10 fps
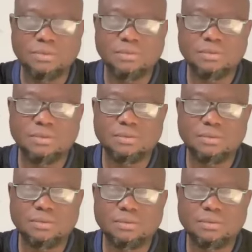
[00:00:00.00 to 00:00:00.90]

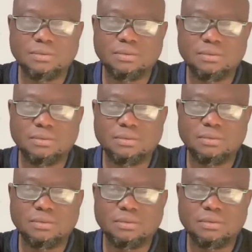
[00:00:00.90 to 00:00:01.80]

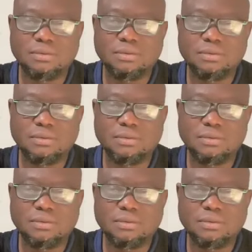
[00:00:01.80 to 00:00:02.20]
(silence)